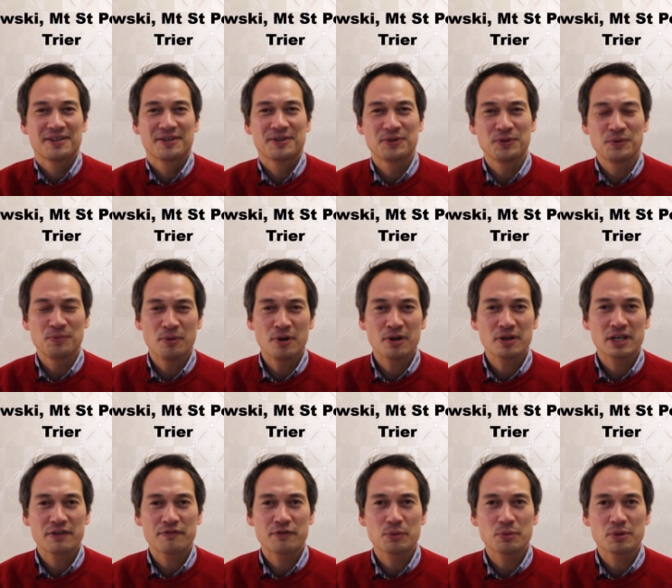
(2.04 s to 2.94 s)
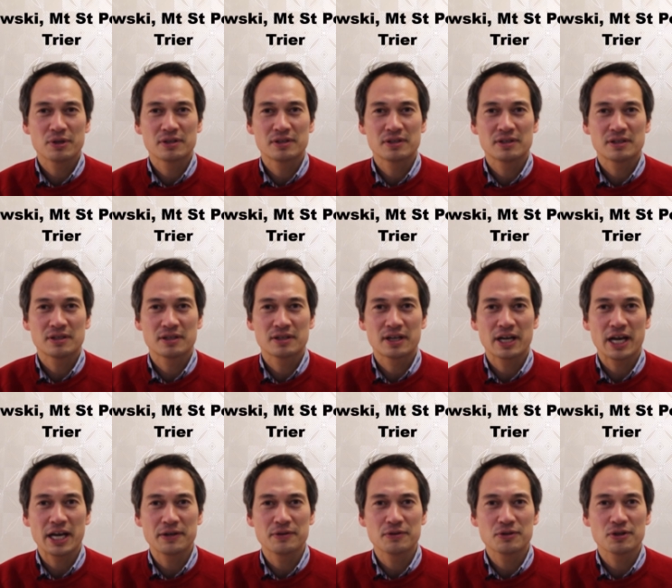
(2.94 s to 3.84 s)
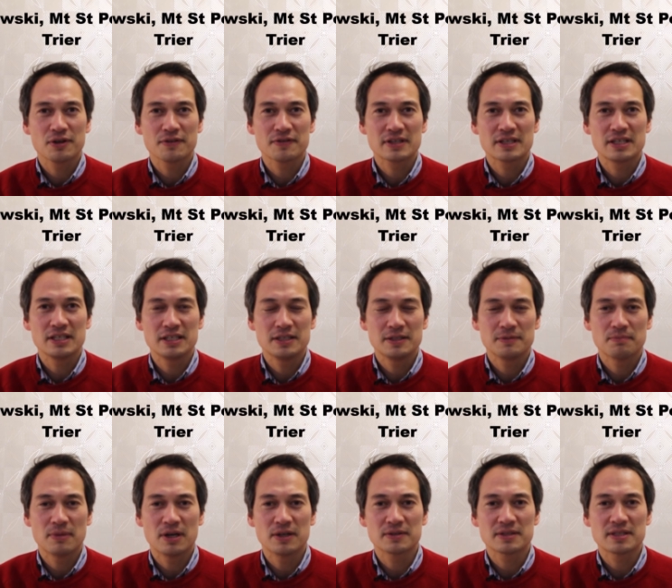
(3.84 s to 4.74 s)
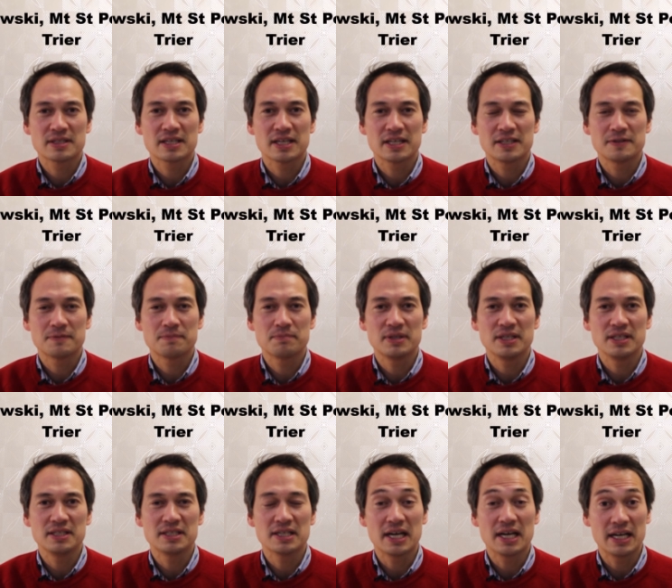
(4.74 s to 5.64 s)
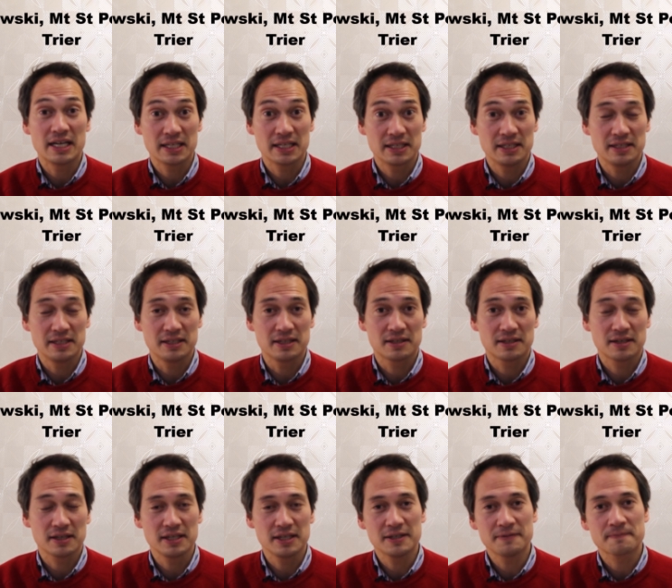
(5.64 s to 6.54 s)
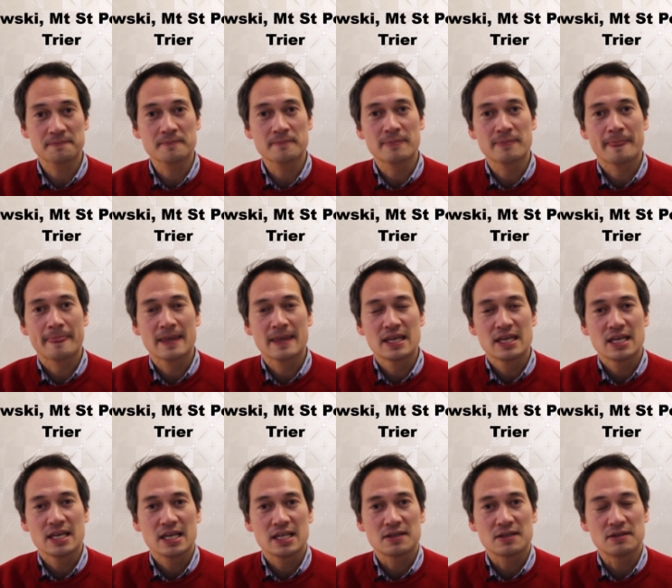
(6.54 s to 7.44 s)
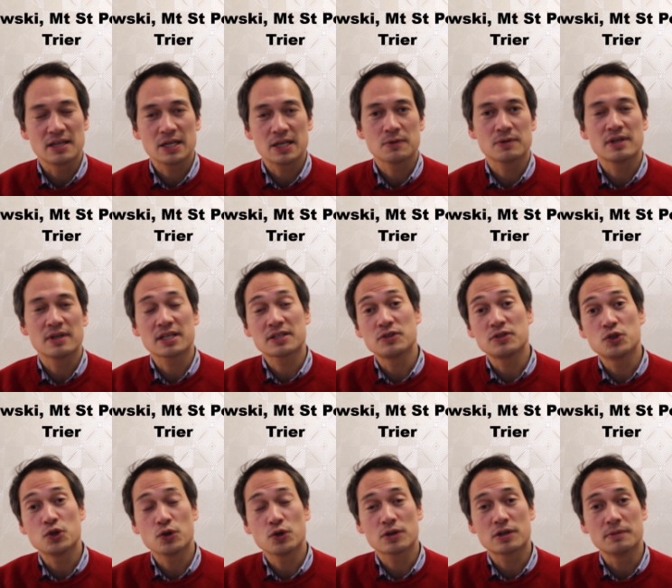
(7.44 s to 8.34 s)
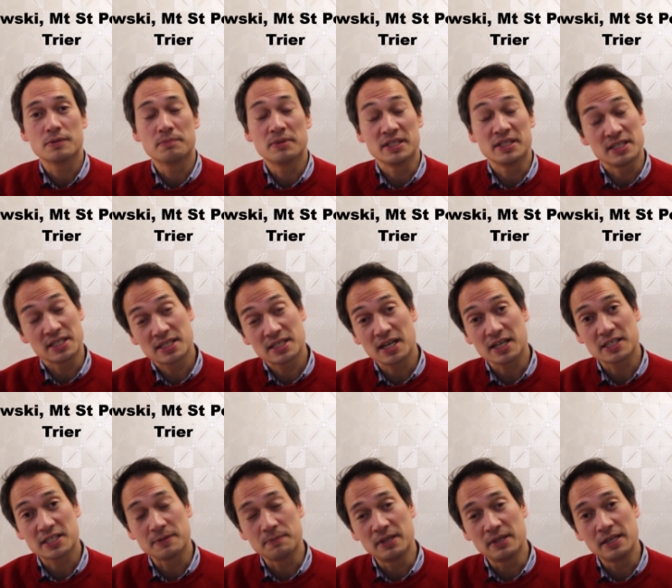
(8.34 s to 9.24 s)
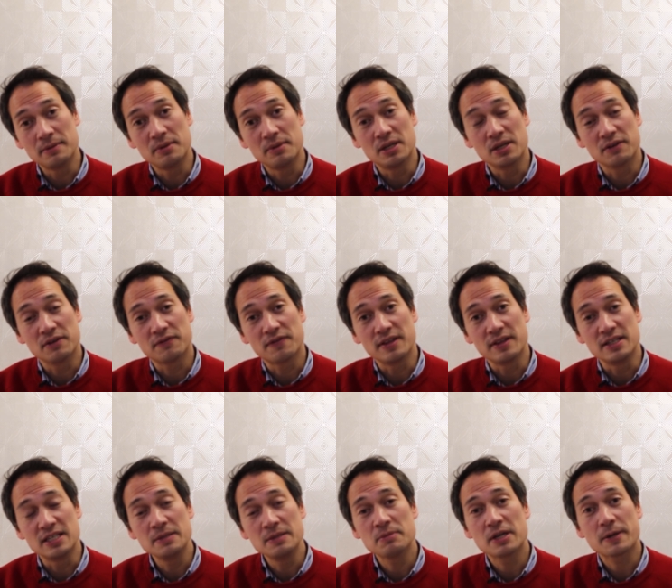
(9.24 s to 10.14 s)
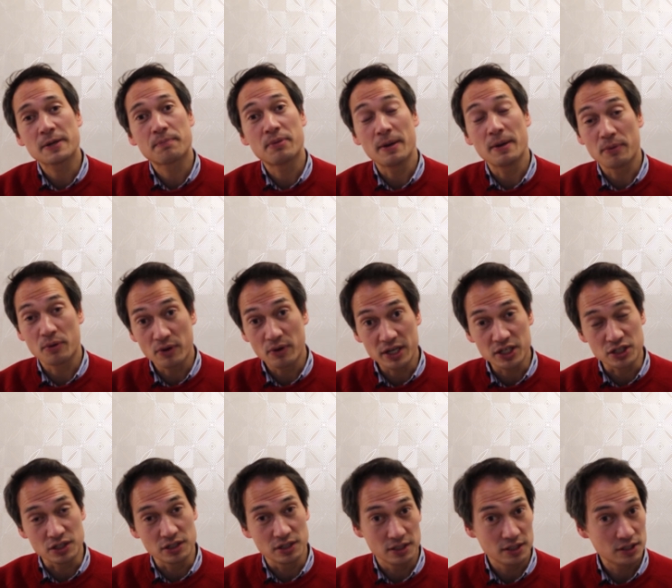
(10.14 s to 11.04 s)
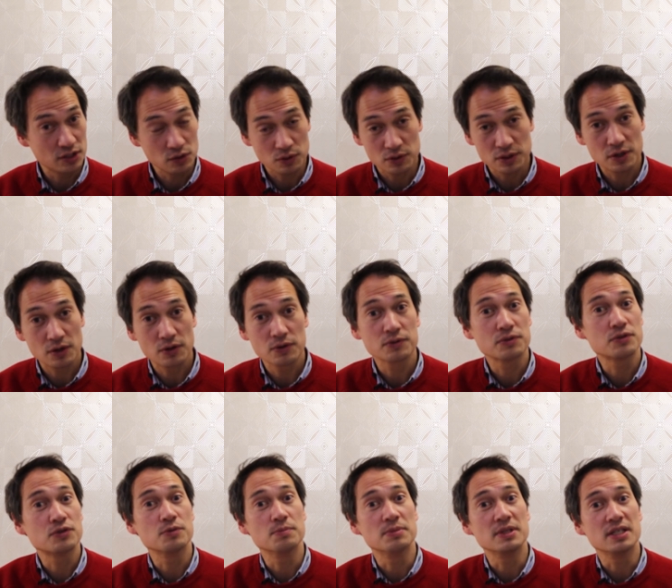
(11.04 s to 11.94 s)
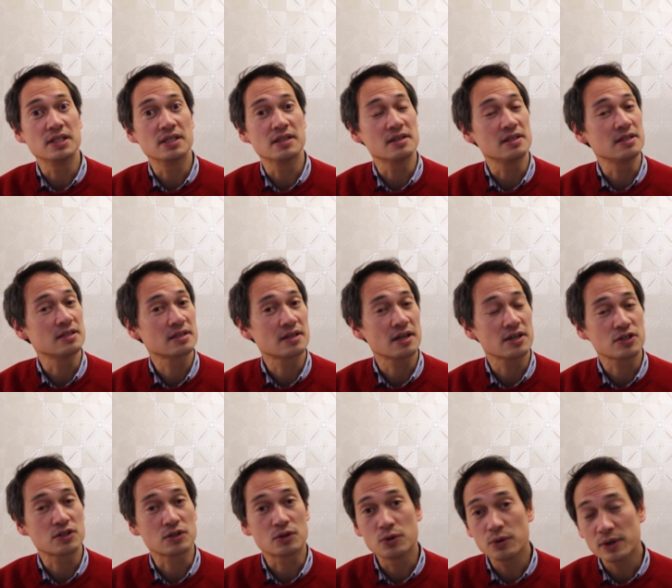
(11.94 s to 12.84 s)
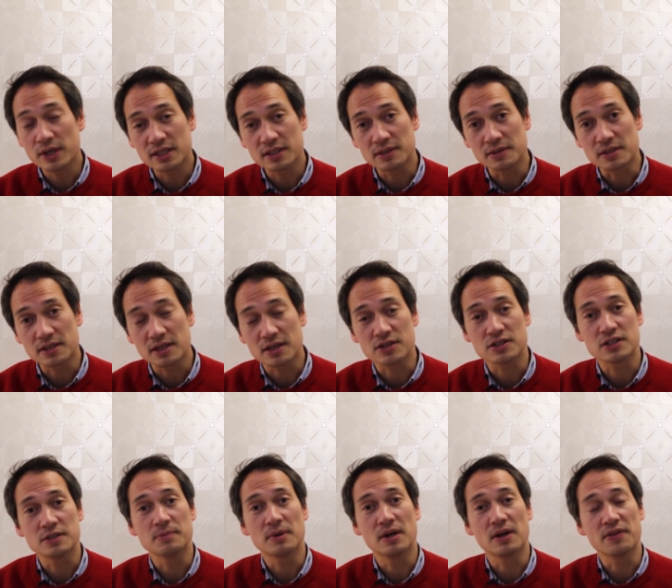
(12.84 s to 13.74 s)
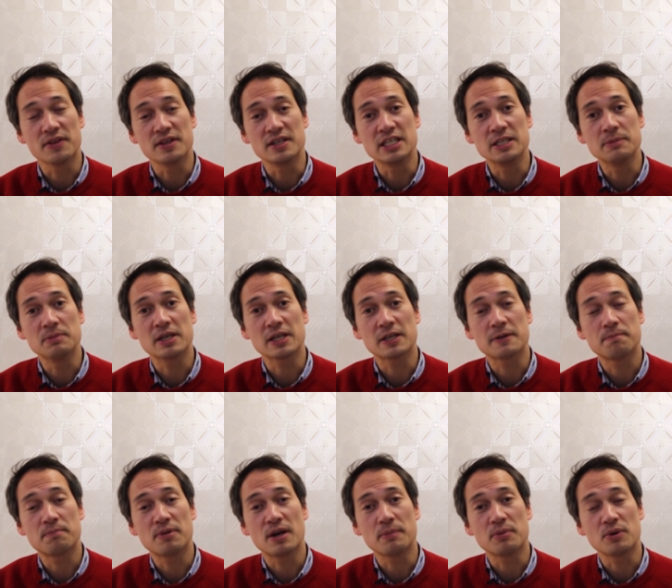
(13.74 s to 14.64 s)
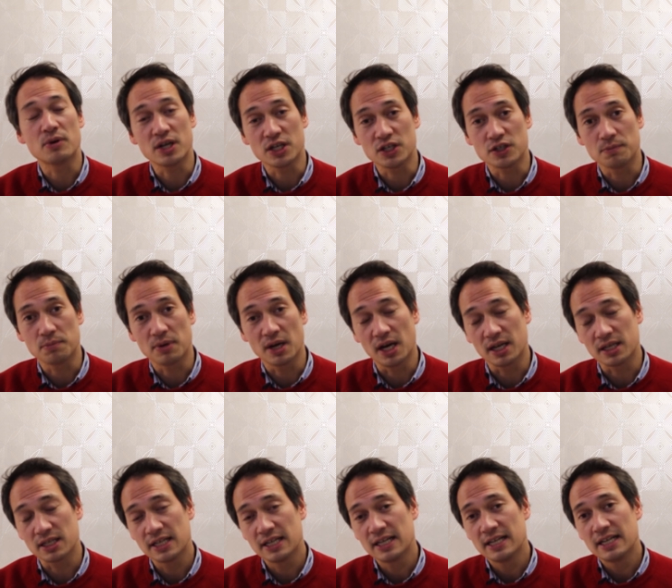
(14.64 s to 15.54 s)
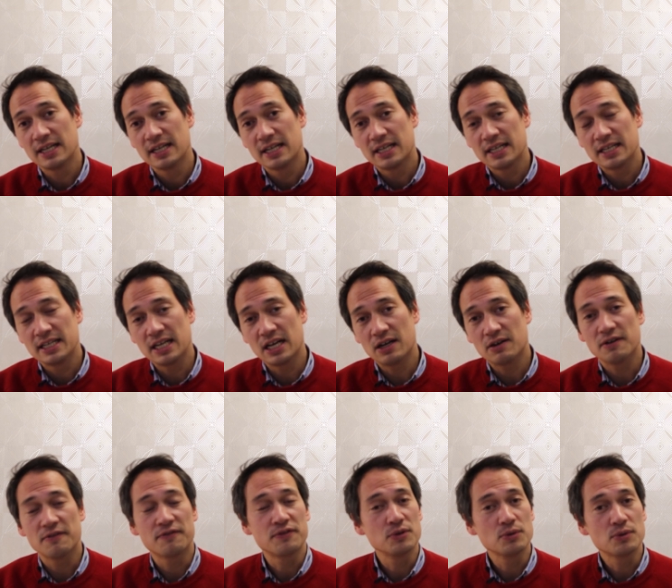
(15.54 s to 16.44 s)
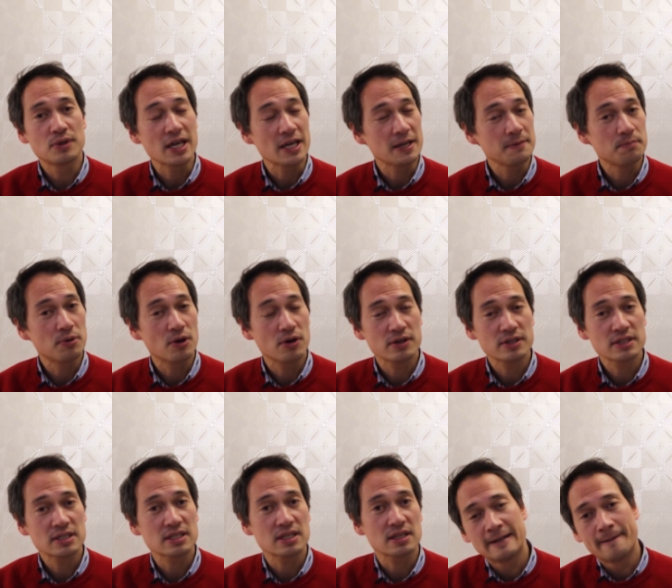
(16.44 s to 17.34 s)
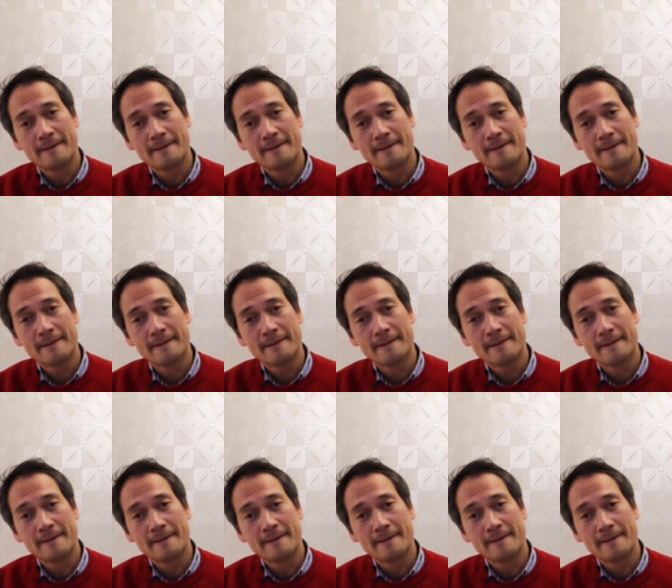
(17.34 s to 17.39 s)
Good morning, everyone. Kyle Nashovsky, Mount St. Peter Eye Clinic, Trier. Today, I would like to talk up and discuss a little bit of the DMEK preparation. It's only going to be a discussion, quick discussion about the DMEK preparation part. Now, a few key points.